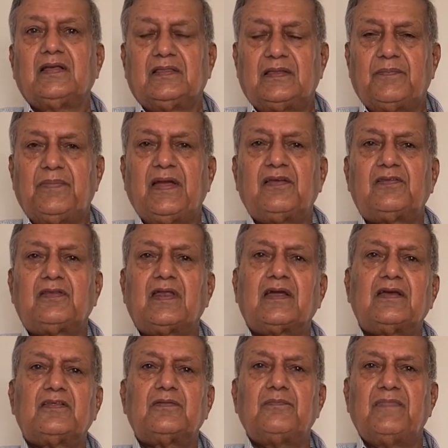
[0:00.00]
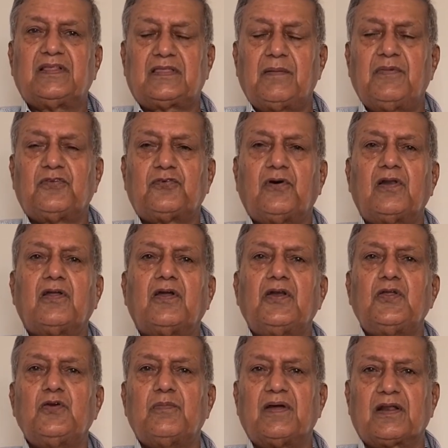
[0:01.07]
The best drug is methimazole or
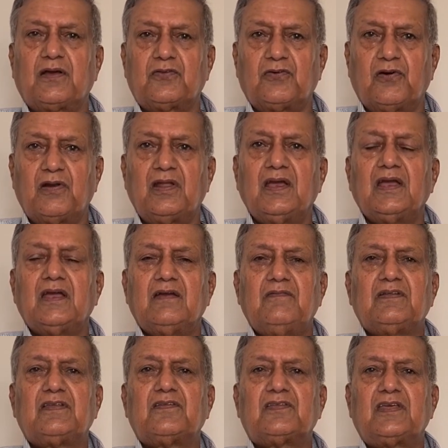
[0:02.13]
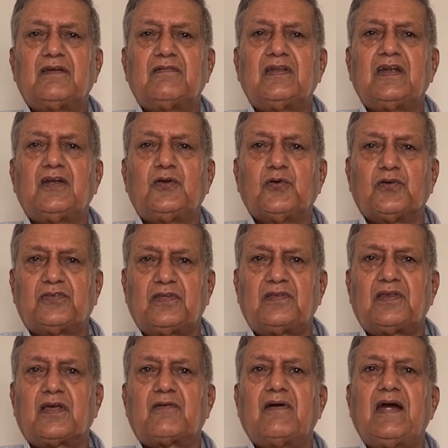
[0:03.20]
neomercazole, which is given in doses
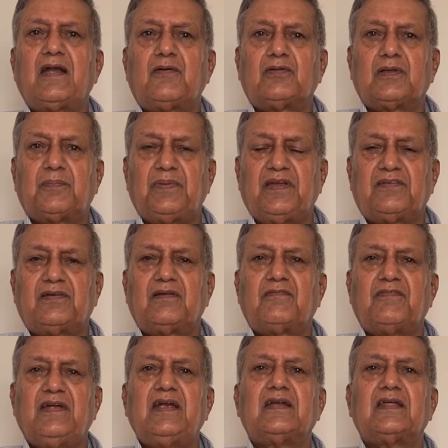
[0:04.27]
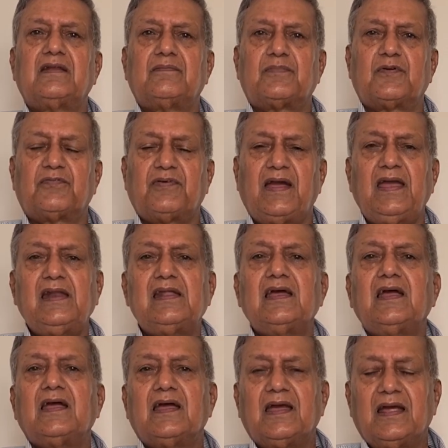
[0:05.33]
required to the patient weight and profile.
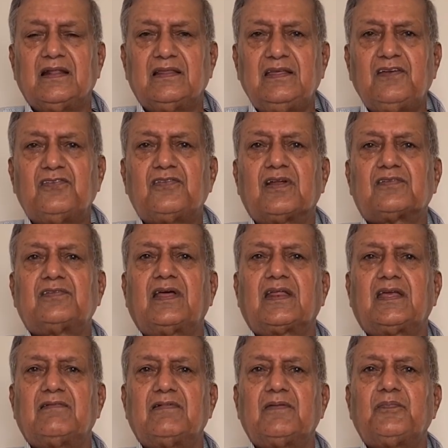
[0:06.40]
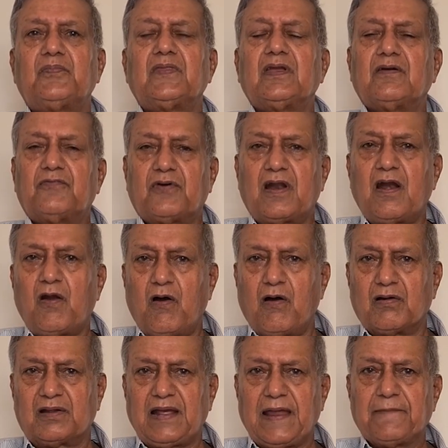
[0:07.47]
And these drugs are given for a
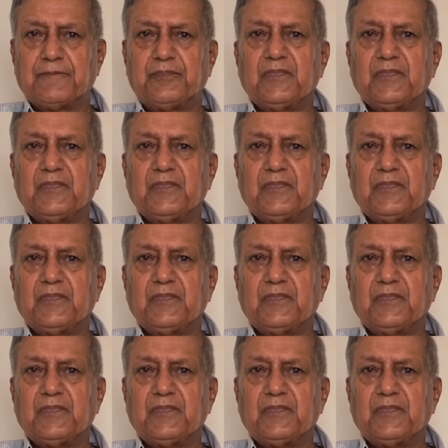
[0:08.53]
long time.